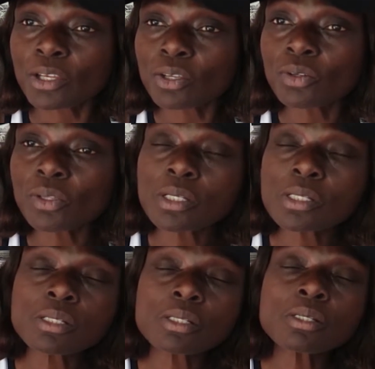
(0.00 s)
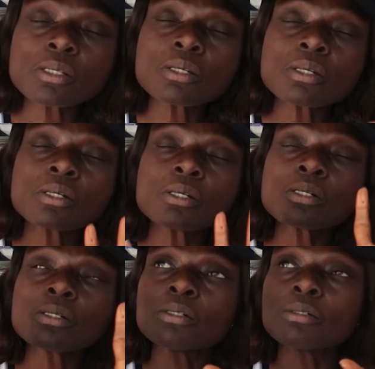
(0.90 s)
you know, there's
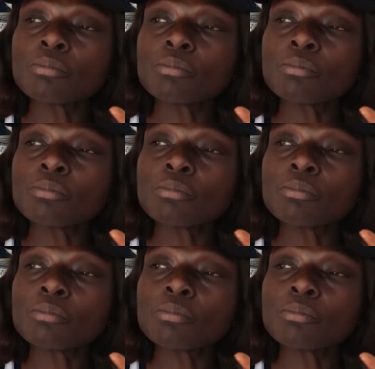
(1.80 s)
so